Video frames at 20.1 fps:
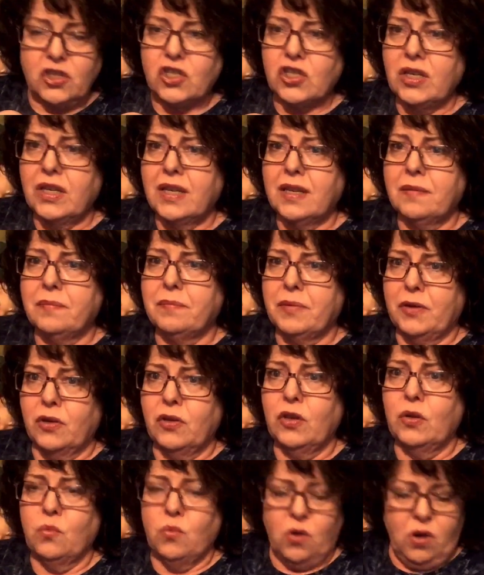she can
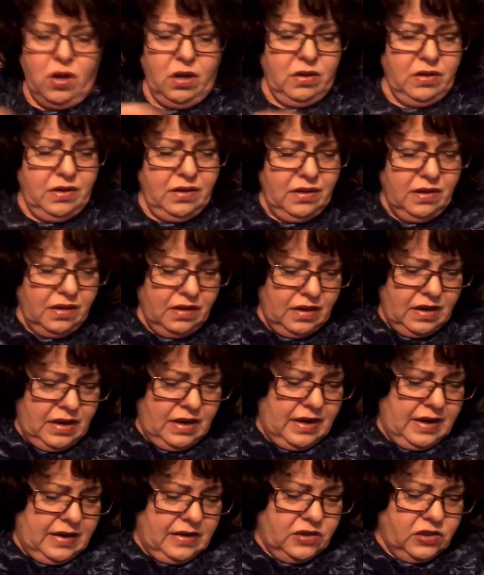barely walk.
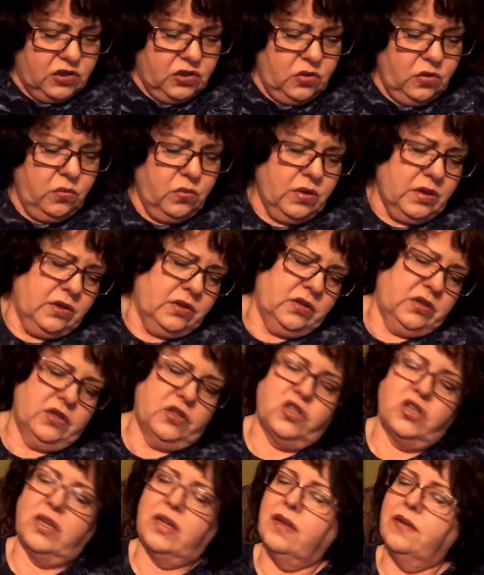So what else
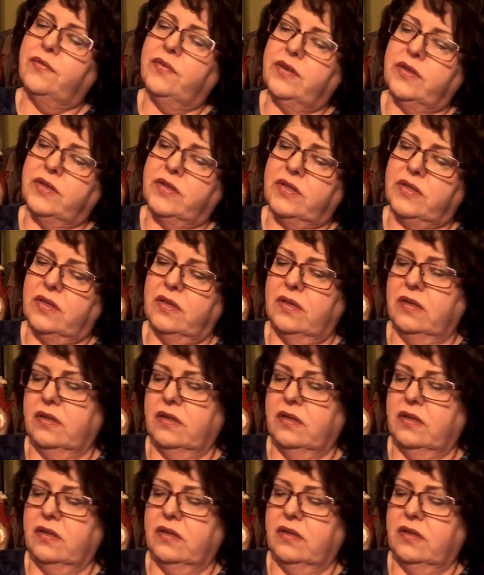did she give us?